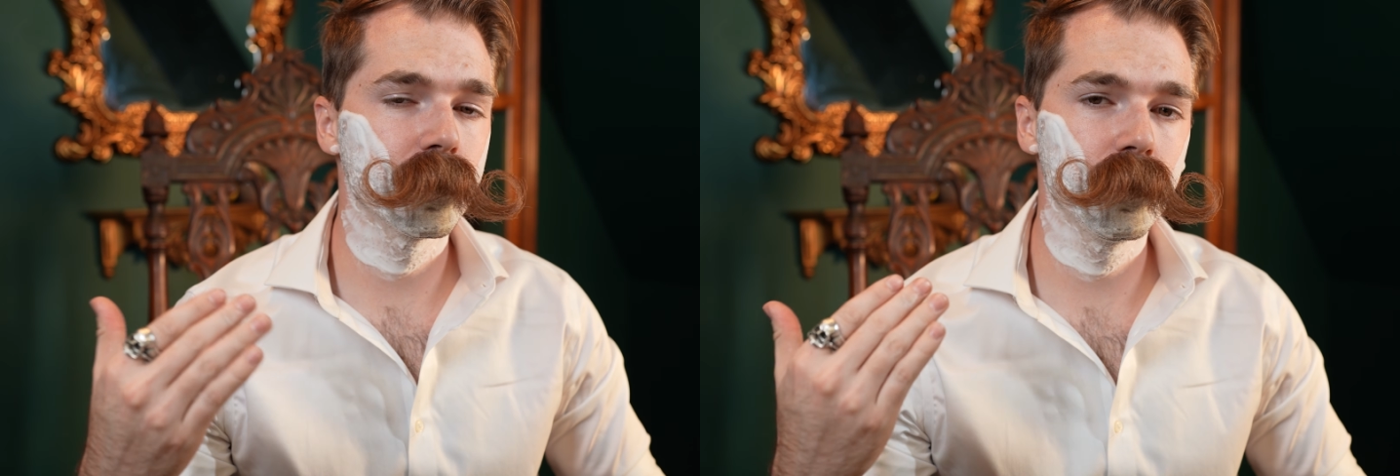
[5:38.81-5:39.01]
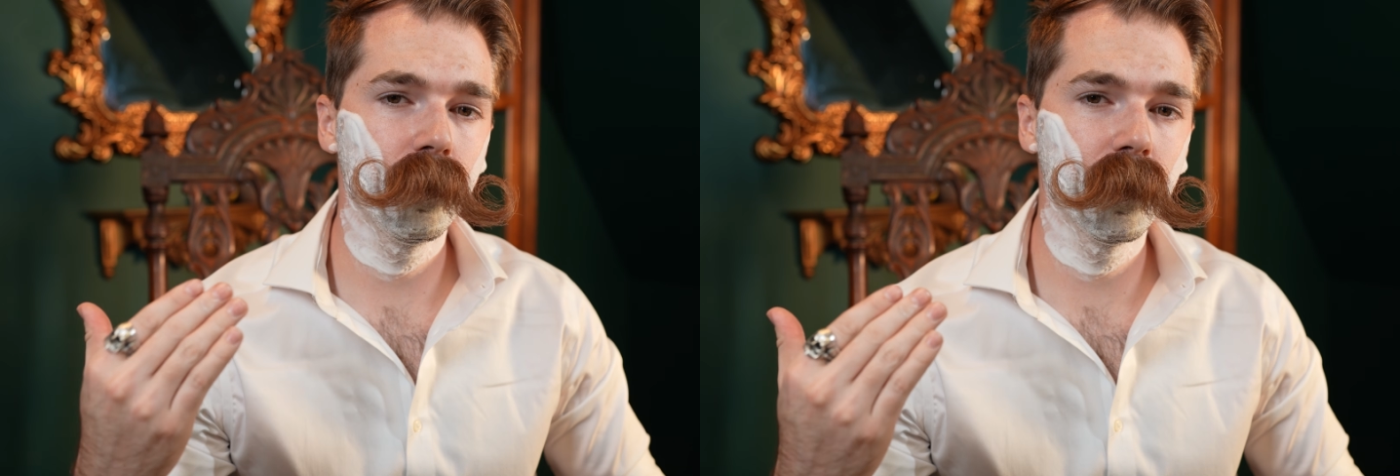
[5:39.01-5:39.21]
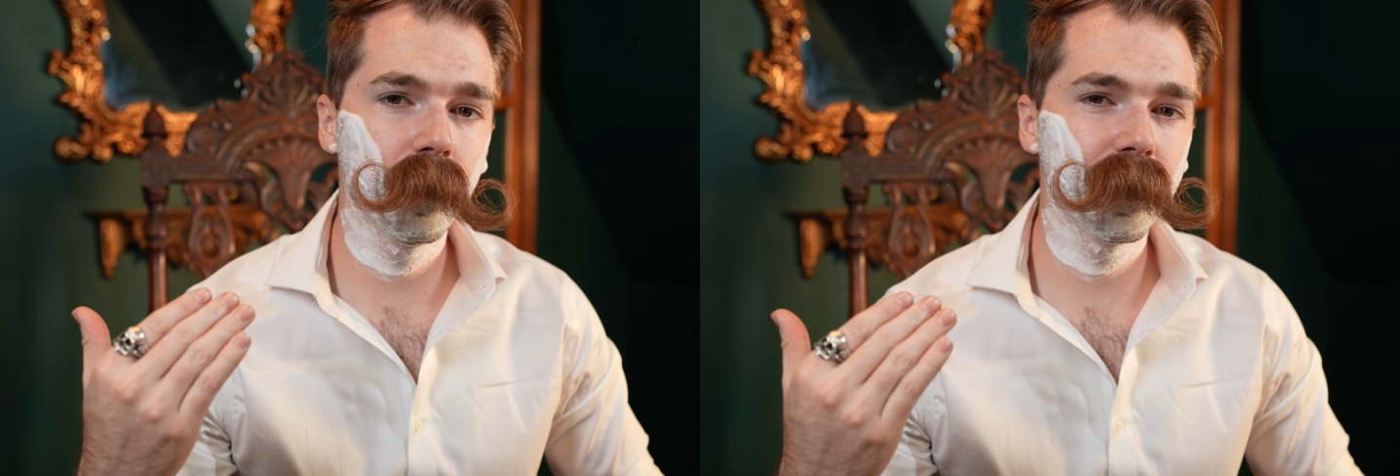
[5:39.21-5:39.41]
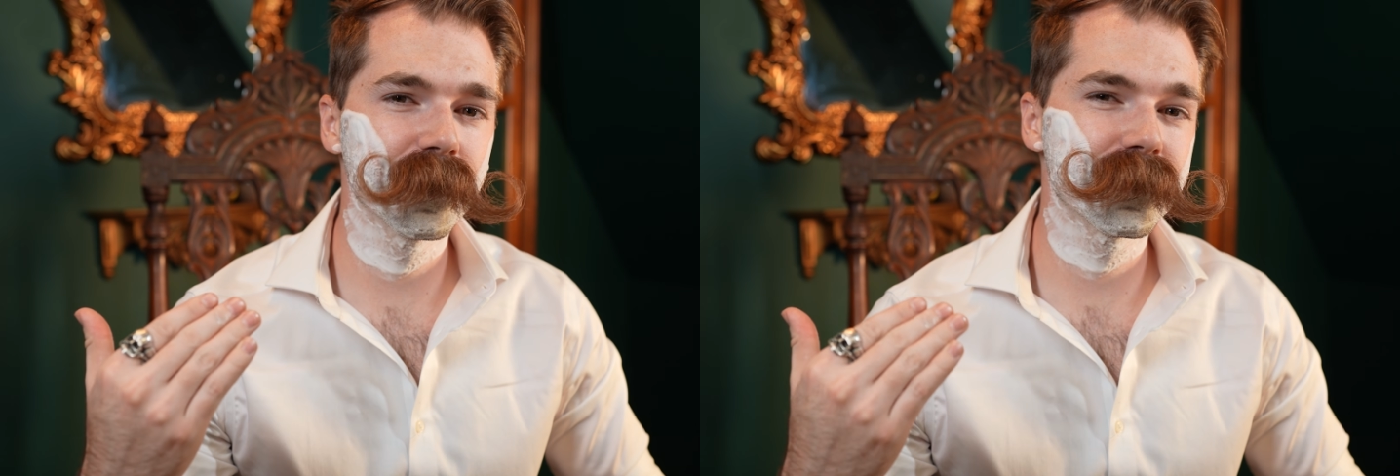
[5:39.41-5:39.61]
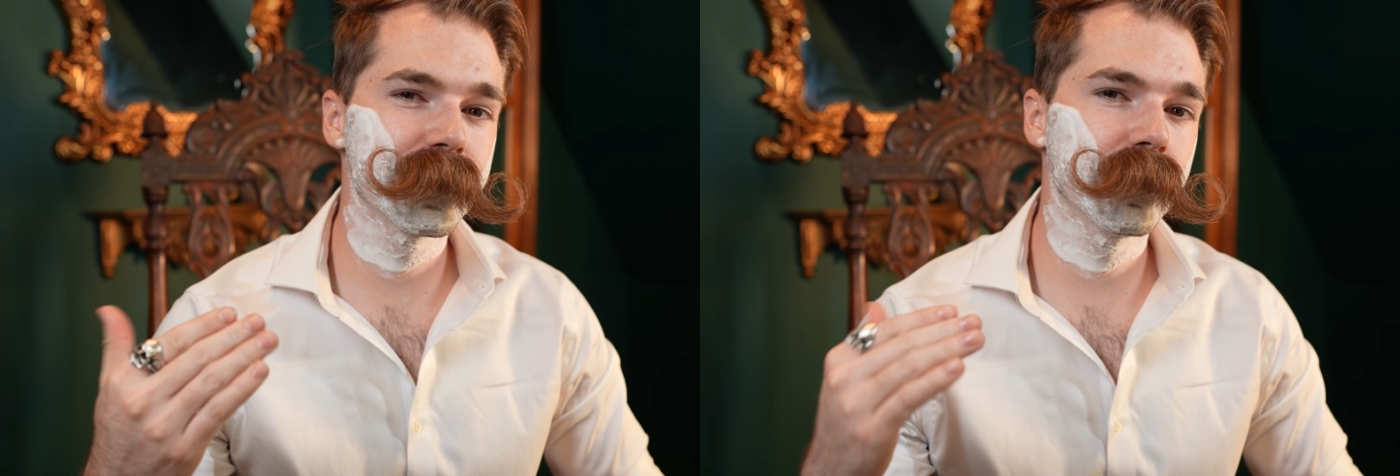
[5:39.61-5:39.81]
you can let it
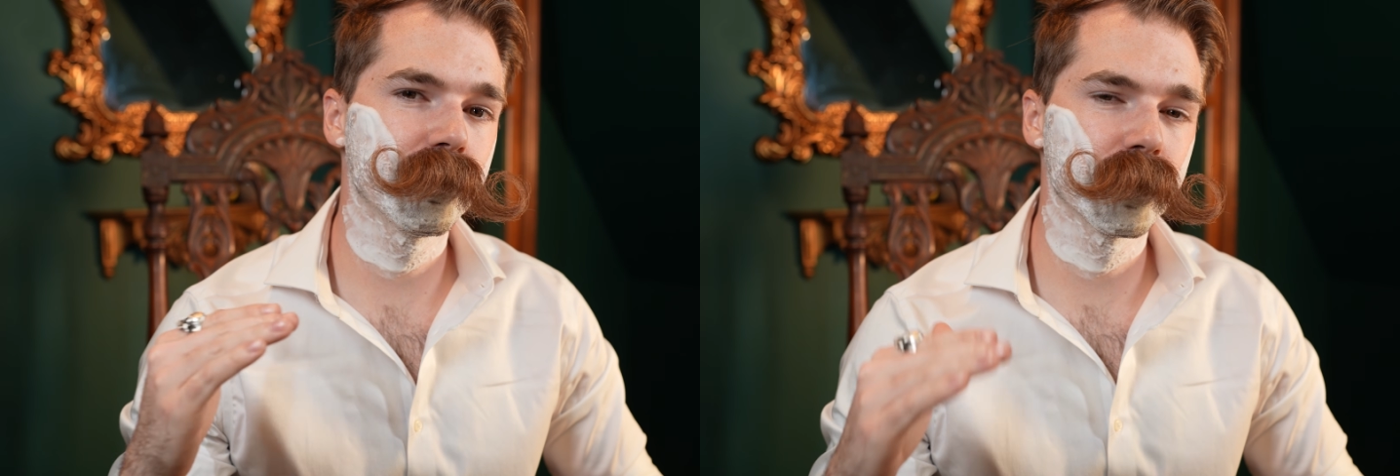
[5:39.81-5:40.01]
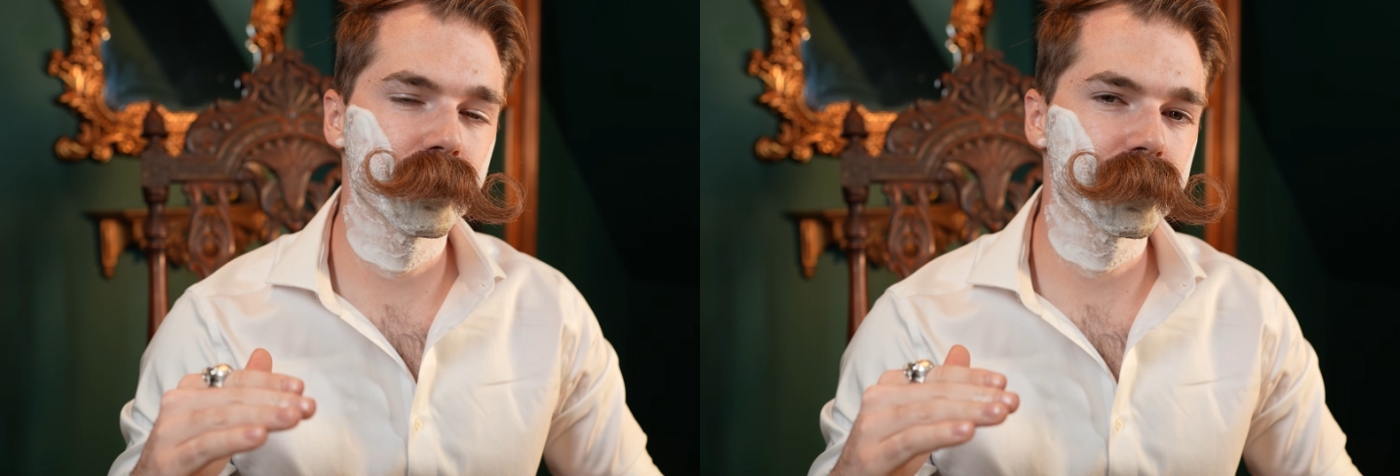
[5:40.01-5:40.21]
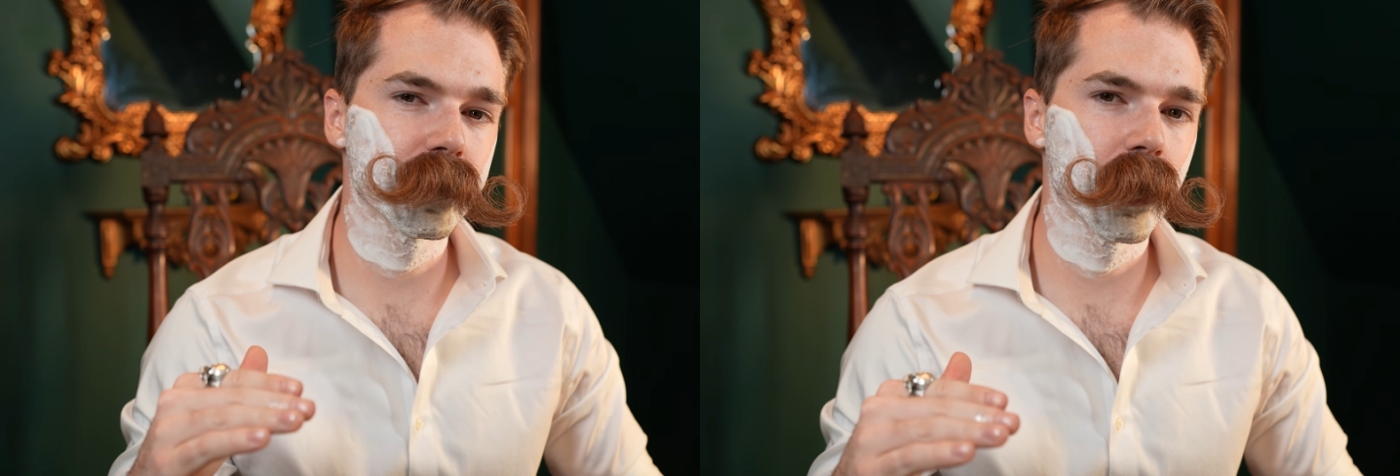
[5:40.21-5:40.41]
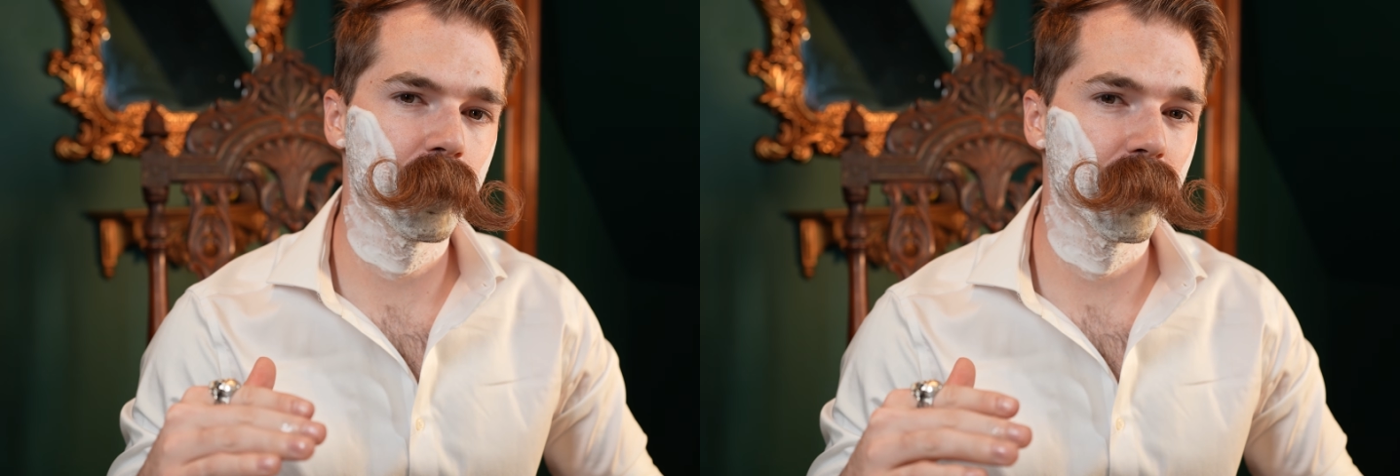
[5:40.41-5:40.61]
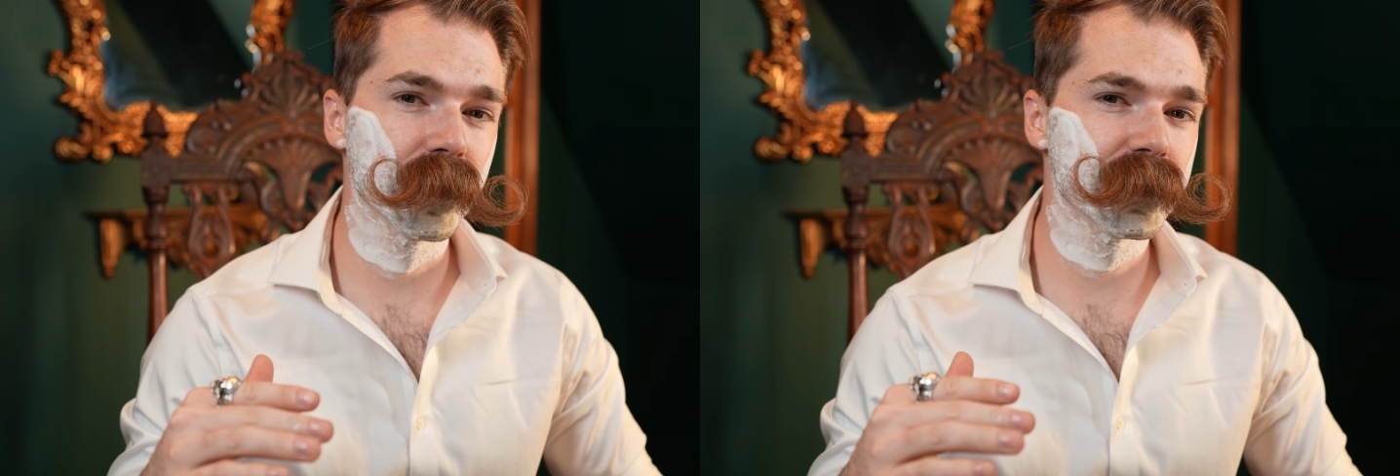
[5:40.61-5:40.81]
sit for just a
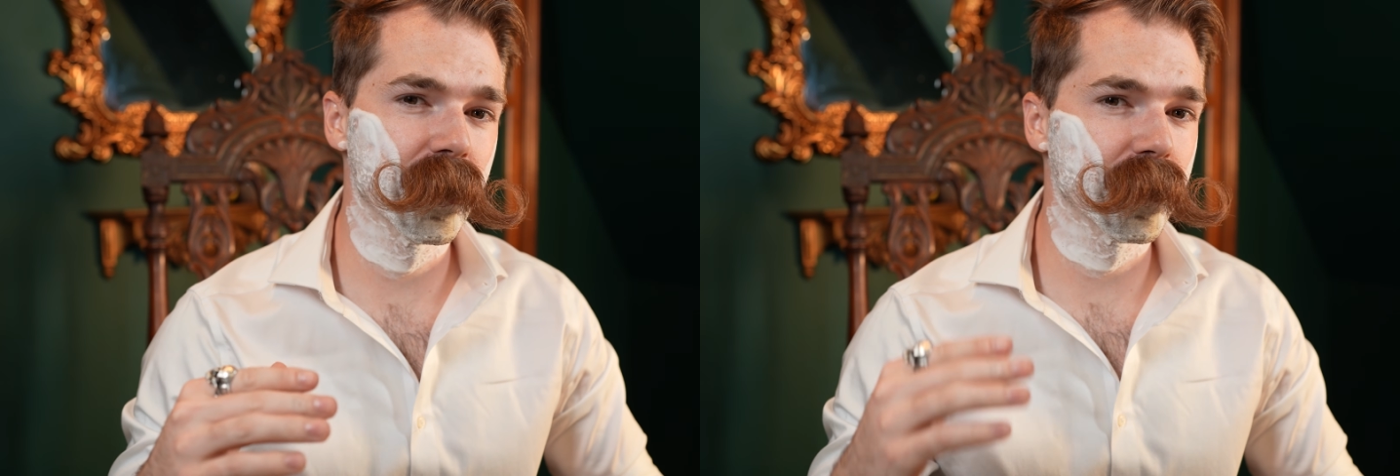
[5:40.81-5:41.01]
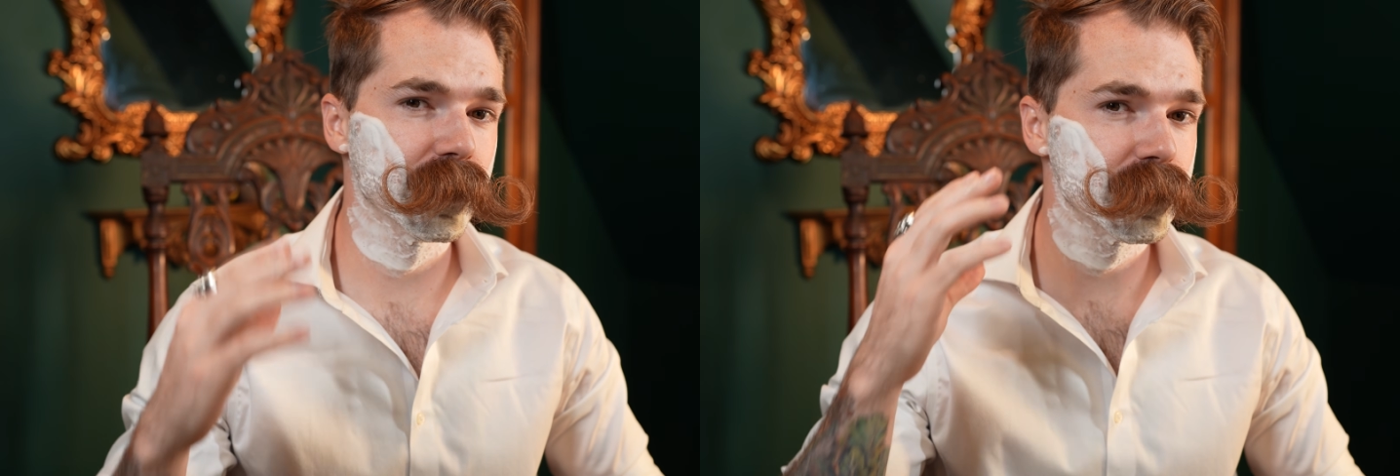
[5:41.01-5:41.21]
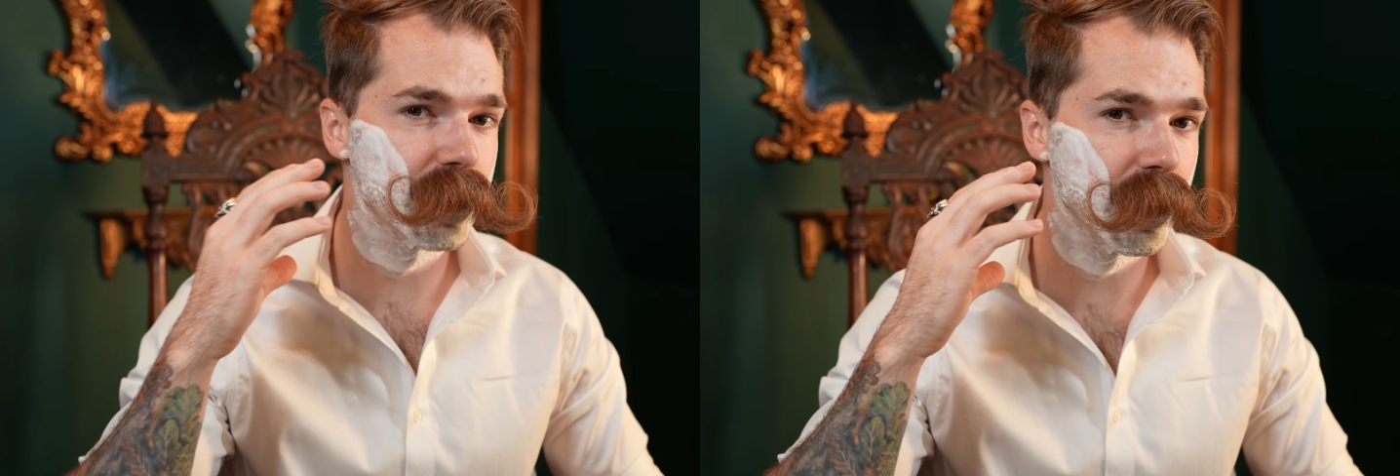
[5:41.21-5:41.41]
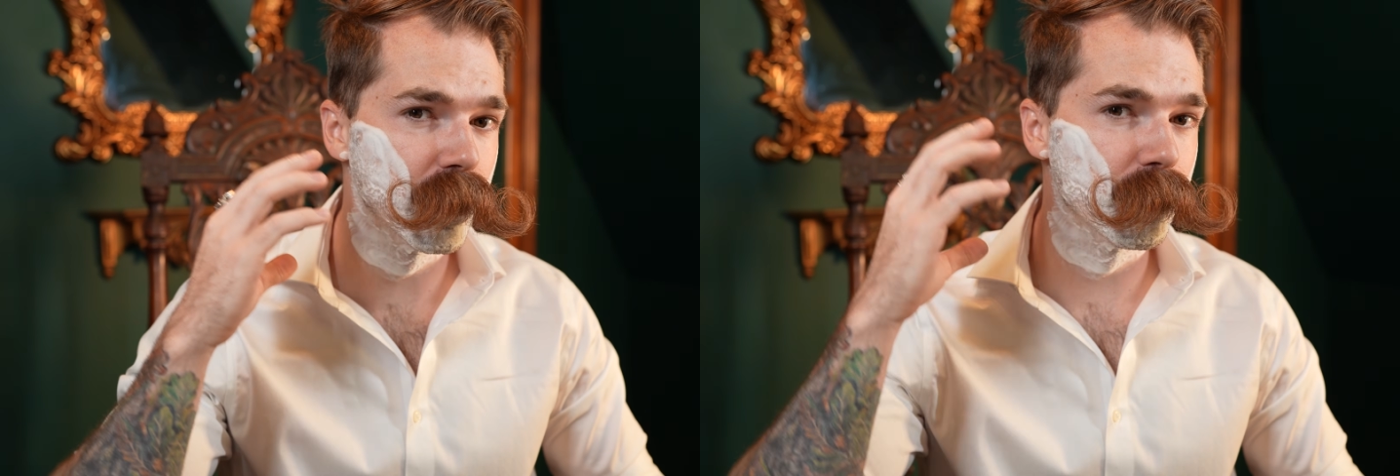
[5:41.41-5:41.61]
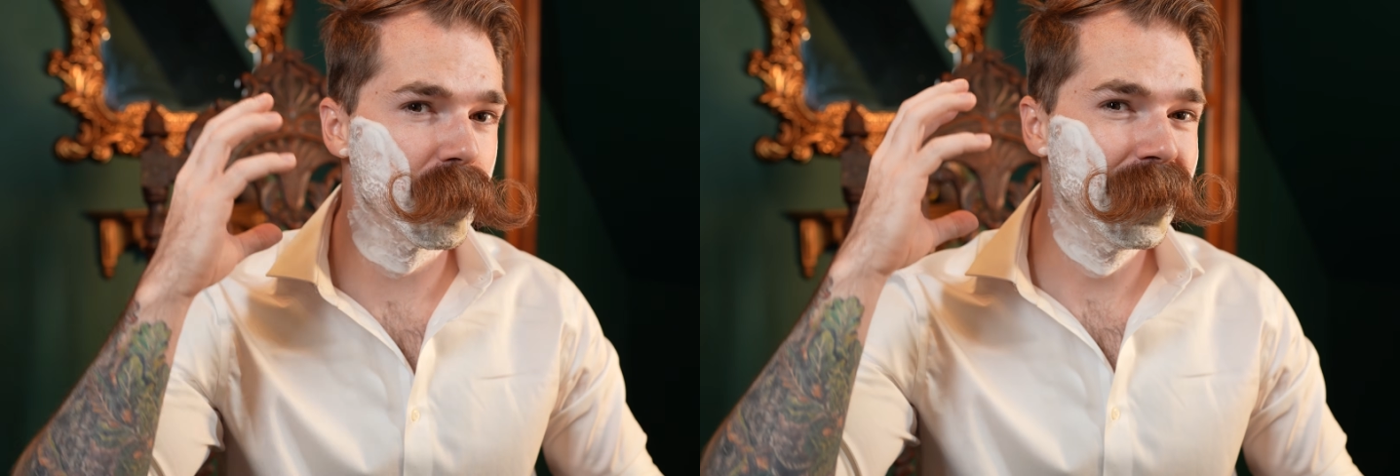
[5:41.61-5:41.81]
couple of seconds to help